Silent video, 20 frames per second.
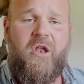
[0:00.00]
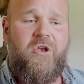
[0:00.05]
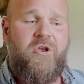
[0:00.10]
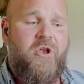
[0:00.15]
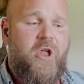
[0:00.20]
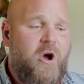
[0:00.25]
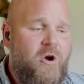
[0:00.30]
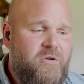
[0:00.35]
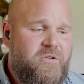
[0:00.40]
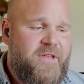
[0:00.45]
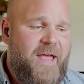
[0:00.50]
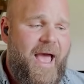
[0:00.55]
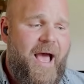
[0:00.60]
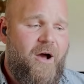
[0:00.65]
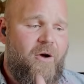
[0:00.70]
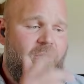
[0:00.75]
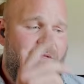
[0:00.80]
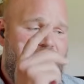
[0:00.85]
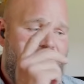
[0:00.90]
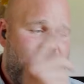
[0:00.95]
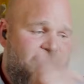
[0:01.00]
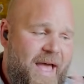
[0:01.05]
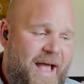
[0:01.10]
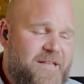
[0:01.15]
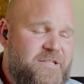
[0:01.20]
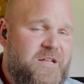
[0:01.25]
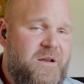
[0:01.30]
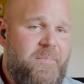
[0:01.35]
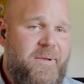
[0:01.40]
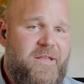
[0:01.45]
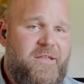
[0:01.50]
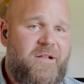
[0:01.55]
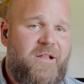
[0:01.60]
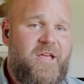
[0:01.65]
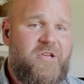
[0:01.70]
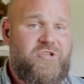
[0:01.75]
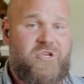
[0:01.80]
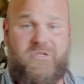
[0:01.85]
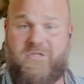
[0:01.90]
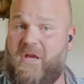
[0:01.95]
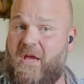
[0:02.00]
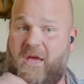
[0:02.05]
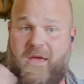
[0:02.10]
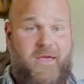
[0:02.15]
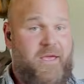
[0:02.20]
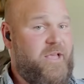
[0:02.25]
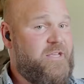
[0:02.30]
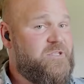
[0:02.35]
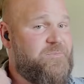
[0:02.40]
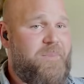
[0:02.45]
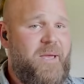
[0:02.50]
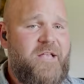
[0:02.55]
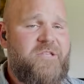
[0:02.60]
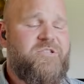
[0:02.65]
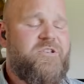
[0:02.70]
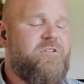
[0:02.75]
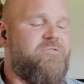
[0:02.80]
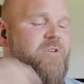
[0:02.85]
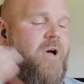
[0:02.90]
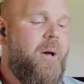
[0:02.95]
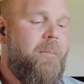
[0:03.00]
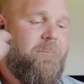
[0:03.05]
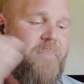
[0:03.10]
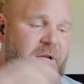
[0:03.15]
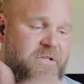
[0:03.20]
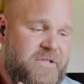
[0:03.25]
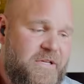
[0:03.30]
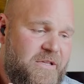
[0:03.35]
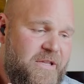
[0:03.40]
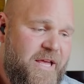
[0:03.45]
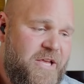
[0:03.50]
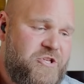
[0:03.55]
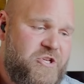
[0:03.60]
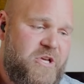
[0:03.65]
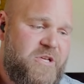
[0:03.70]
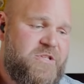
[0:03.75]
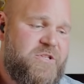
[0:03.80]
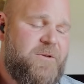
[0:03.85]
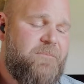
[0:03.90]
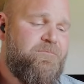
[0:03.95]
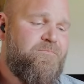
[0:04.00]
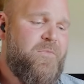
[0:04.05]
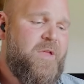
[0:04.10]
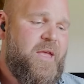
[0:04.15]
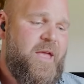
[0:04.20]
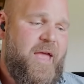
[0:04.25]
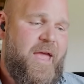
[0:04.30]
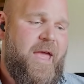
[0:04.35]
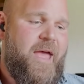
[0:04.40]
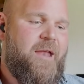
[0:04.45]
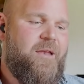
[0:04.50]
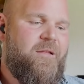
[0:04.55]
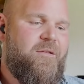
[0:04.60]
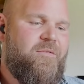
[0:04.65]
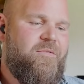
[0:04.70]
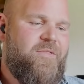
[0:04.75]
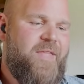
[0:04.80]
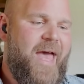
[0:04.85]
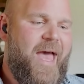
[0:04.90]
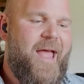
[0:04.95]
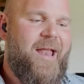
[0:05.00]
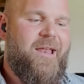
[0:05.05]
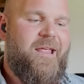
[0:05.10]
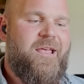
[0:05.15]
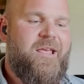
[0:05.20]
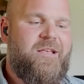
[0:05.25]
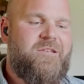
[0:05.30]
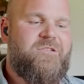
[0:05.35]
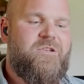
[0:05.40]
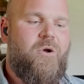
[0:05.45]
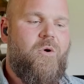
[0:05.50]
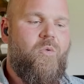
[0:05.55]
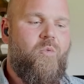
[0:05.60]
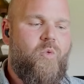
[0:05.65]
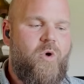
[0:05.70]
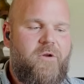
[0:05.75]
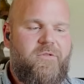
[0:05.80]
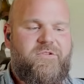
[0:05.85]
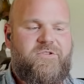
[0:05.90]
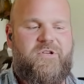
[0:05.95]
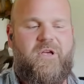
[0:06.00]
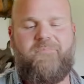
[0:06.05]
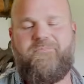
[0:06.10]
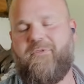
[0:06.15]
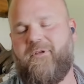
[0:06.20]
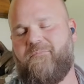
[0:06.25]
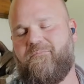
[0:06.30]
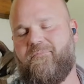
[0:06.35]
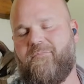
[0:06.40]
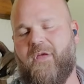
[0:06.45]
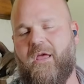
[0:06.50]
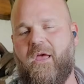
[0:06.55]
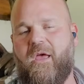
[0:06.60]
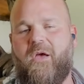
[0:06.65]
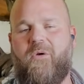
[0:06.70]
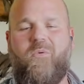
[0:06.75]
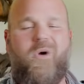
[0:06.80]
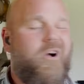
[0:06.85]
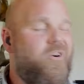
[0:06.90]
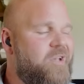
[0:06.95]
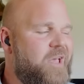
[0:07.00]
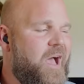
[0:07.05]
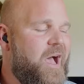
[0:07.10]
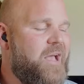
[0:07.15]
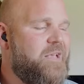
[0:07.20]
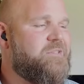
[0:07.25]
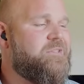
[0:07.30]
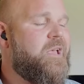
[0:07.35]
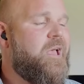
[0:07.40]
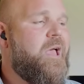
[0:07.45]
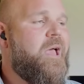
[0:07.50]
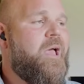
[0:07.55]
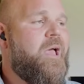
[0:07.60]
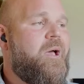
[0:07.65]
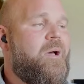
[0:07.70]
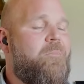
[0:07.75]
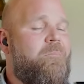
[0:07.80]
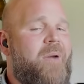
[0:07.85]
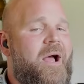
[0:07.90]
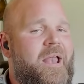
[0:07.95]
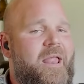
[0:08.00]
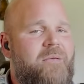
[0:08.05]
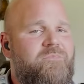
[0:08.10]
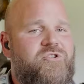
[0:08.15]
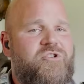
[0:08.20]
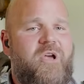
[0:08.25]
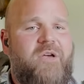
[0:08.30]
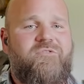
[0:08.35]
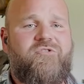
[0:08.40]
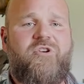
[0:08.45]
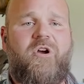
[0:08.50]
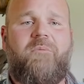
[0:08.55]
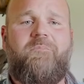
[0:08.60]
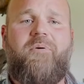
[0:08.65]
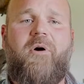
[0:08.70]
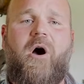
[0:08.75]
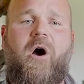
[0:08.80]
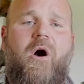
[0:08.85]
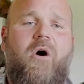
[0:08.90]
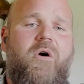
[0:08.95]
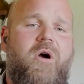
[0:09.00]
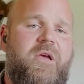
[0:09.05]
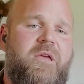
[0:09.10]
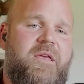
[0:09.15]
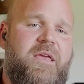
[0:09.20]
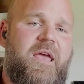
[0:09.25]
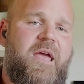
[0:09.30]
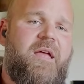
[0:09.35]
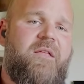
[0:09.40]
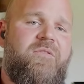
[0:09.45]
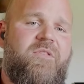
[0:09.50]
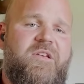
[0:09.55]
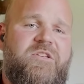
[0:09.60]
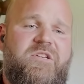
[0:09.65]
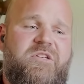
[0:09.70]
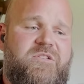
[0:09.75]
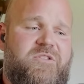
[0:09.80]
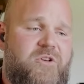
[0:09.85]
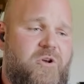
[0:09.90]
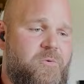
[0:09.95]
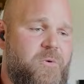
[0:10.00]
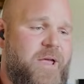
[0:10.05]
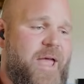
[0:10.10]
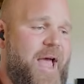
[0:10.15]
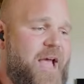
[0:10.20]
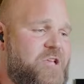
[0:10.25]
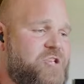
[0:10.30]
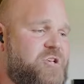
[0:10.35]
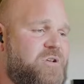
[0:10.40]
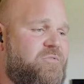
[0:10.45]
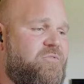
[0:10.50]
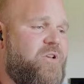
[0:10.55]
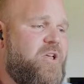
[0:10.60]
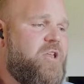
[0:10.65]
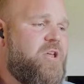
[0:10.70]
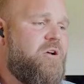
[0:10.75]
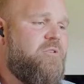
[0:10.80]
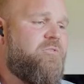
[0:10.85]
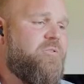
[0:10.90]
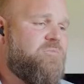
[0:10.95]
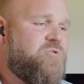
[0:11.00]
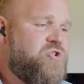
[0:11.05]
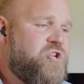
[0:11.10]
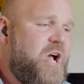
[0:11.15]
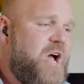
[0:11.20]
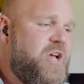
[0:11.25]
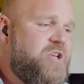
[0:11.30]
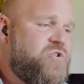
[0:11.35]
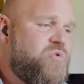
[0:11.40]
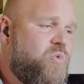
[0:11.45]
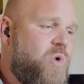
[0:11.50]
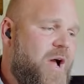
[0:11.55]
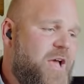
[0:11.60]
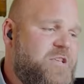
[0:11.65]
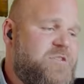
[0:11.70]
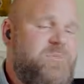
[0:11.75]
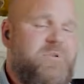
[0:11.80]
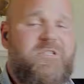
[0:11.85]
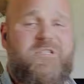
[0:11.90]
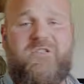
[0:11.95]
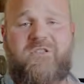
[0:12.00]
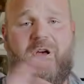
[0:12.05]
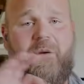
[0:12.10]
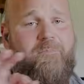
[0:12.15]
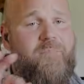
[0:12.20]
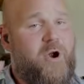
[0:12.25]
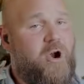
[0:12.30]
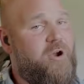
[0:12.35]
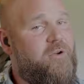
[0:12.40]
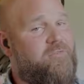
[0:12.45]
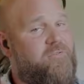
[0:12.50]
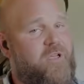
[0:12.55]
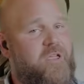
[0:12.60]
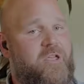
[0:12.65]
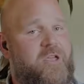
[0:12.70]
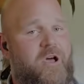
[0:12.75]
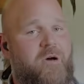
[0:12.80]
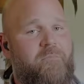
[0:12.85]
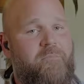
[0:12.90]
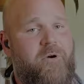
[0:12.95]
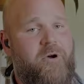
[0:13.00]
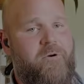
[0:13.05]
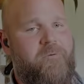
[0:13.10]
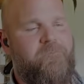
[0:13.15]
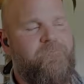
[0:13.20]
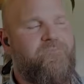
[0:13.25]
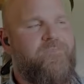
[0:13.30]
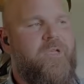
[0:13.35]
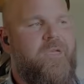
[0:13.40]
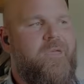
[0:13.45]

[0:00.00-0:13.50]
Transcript: No doubt that's going to be delicious. Expensive, but delicious. And that is worth something. Well, guys, my name's Chef Jean-Paul. Again, this is your reaction video from Josh Weissman's The Perfect Gumbo.